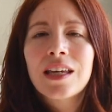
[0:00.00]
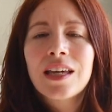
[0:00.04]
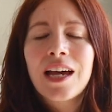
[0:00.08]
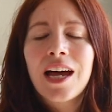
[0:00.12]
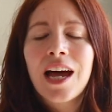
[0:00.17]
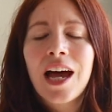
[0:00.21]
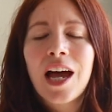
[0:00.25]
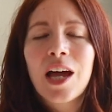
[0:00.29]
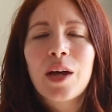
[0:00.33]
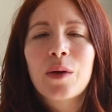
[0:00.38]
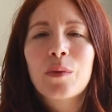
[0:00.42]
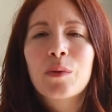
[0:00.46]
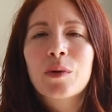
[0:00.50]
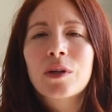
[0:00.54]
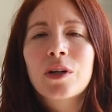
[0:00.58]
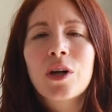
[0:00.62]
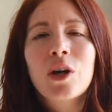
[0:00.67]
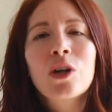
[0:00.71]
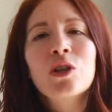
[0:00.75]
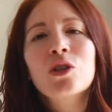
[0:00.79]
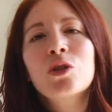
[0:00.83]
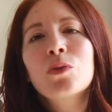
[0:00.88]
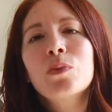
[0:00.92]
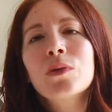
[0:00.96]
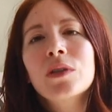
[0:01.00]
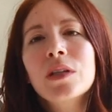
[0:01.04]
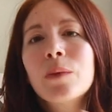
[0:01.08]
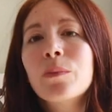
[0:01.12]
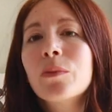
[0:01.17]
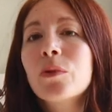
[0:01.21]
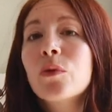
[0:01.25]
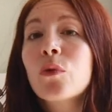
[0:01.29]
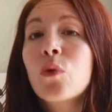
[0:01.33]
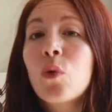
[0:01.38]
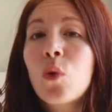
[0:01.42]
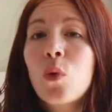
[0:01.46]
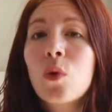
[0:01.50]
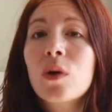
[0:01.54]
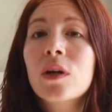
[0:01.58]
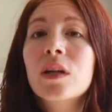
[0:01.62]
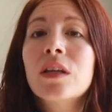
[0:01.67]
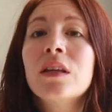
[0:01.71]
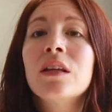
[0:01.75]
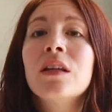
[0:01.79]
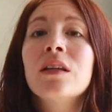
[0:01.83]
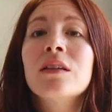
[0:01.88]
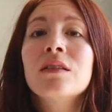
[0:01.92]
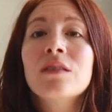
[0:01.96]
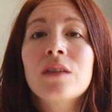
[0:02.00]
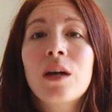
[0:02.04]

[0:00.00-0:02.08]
I would 100% be recording this,